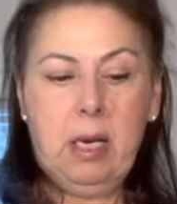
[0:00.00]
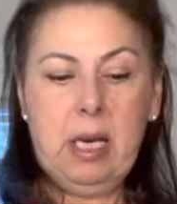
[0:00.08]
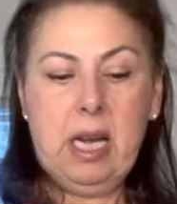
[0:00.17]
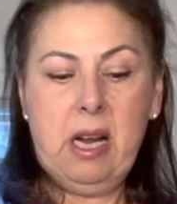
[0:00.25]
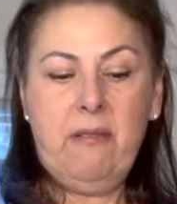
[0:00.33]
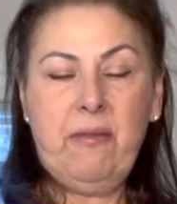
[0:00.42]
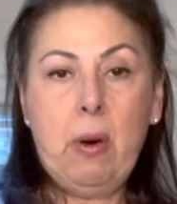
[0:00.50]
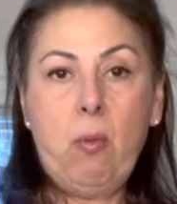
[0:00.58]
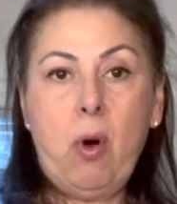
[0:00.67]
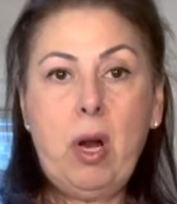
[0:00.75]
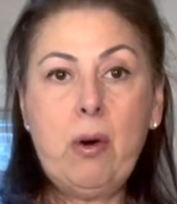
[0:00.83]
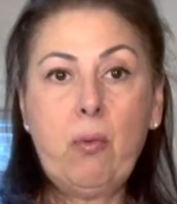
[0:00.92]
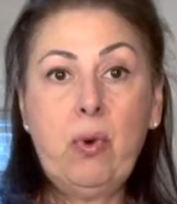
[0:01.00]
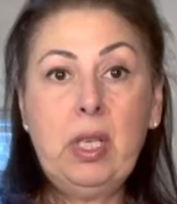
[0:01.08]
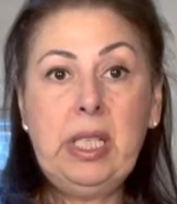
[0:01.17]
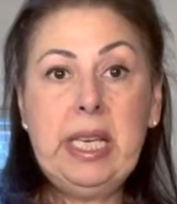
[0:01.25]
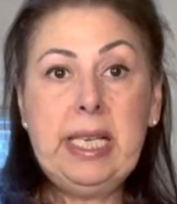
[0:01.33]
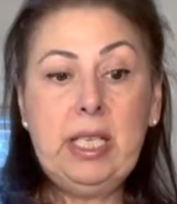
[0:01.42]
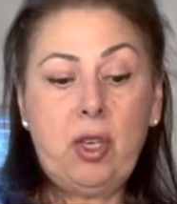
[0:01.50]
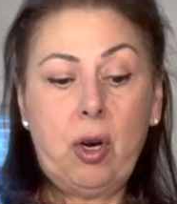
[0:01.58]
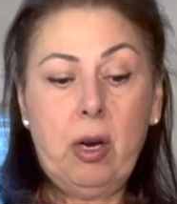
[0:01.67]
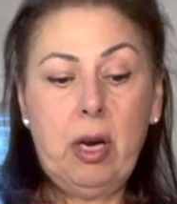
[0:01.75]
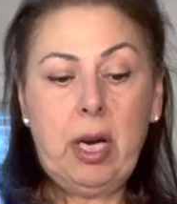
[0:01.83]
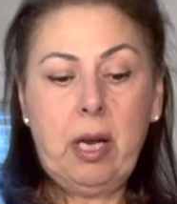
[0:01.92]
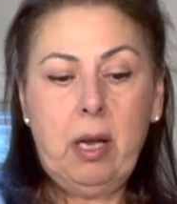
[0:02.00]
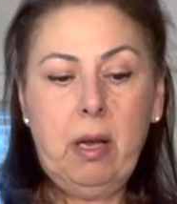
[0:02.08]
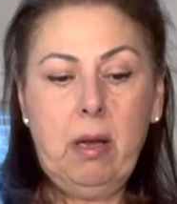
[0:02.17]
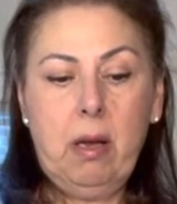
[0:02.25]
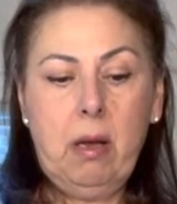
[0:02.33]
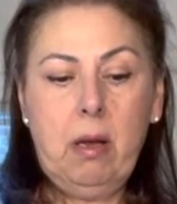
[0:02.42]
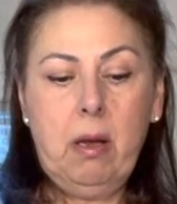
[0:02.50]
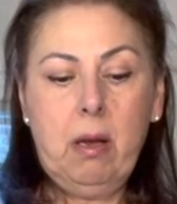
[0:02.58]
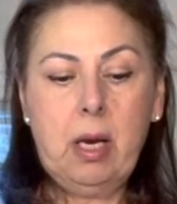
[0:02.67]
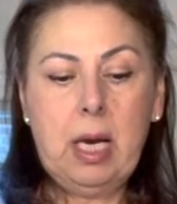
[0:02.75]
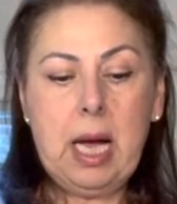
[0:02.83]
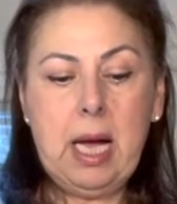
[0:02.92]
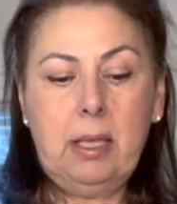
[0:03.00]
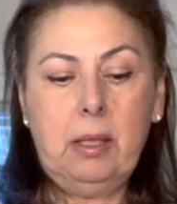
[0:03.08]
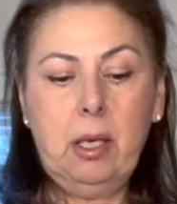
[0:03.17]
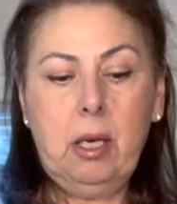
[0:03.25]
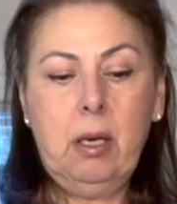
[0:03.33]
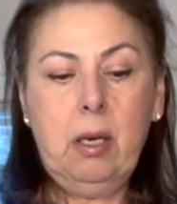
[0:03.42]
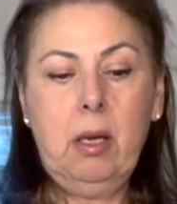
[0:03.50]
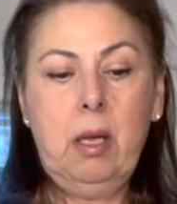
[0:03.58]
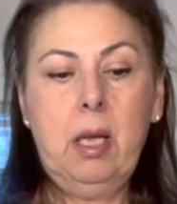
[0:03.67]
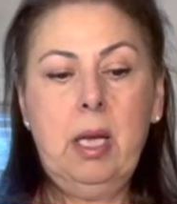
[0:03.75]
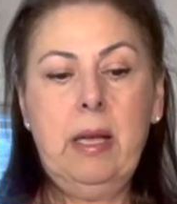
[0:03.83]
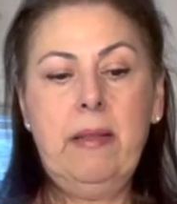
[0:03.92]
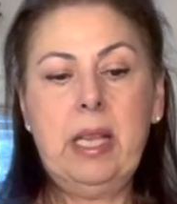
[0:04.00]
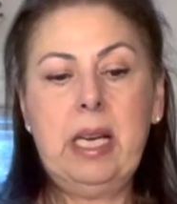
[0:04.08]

Now, if I want a really dark color, then I